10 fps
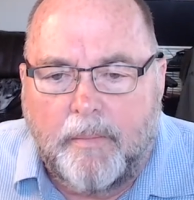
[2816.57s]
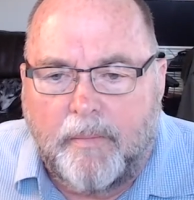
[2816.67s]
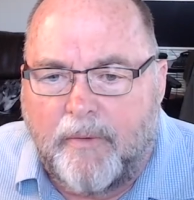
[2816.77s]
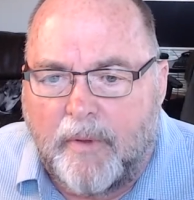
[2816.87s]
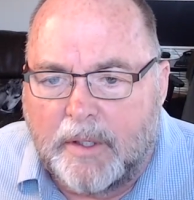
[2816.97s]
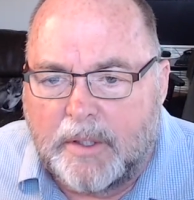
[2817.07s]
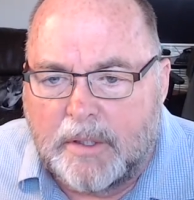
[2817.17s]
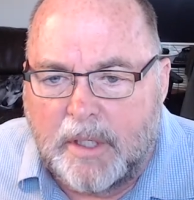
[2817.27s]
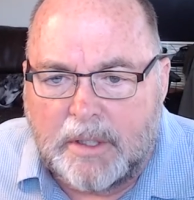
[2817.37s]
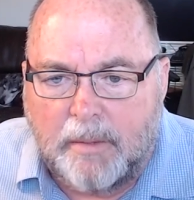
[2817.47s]
for this
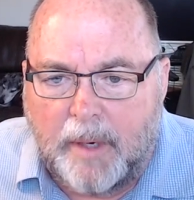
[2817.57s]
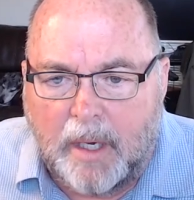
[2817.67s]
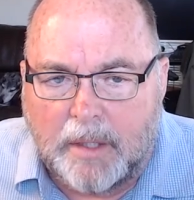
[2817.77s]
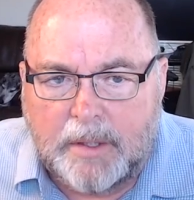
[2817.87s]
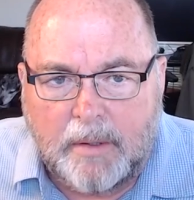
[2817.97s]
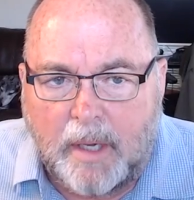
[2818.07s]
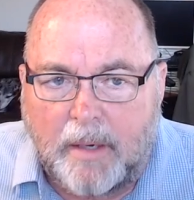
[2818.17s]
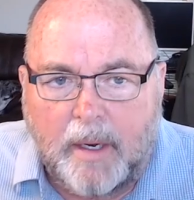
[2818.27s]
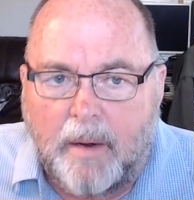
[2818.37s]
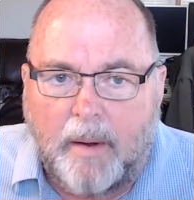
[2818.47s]
system because
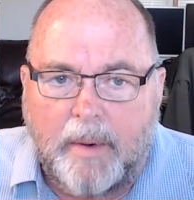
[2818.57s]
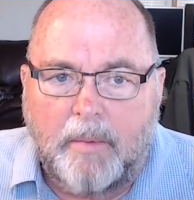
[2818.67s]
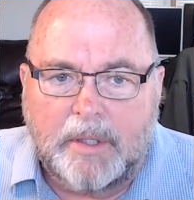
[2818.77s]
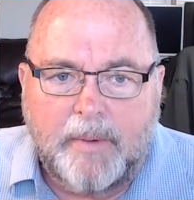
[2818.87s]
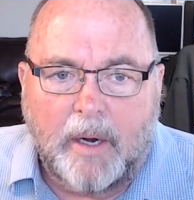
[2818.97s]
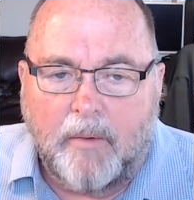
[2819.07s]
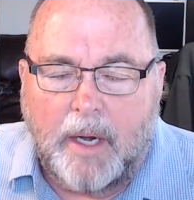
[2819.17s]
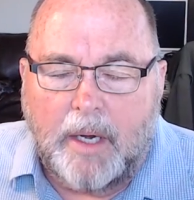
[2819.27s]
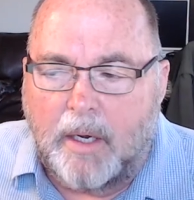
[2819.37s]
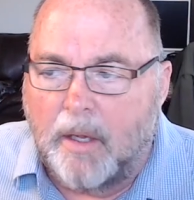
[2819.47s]
we spent a
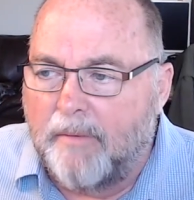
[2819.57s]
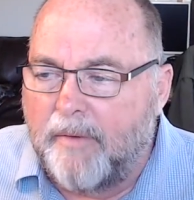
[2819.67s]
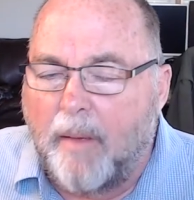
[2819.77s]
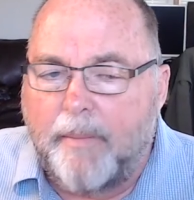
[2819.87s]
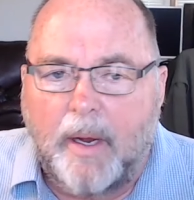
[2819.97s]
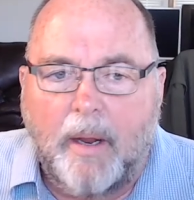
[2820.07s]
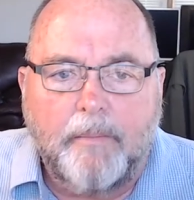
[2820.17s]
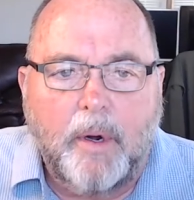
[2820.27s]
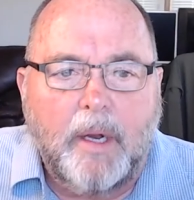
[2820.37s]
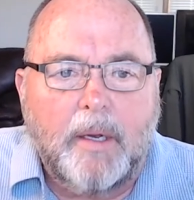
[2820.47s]
great deal developing
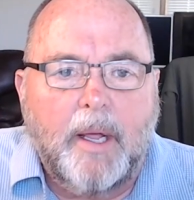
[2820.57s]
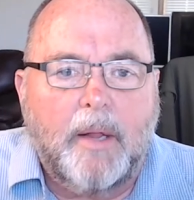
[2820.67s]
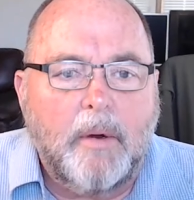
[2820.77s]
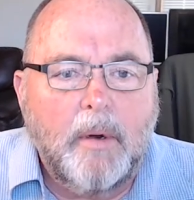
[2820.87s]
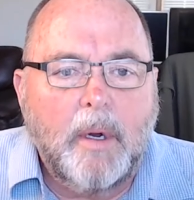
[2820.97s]
it, putting it together.